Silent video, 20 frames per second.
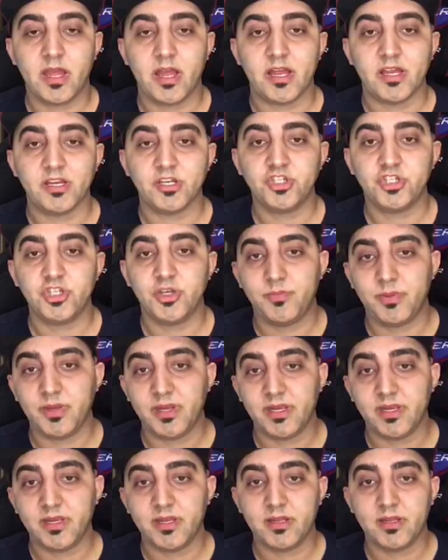uh,
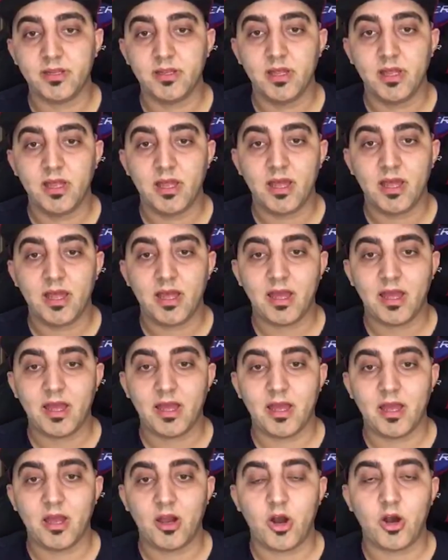shipping
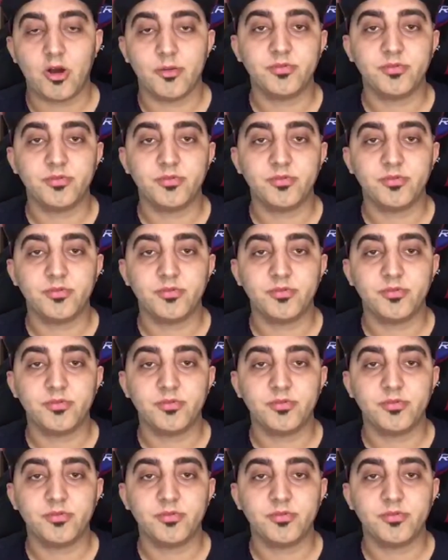uh,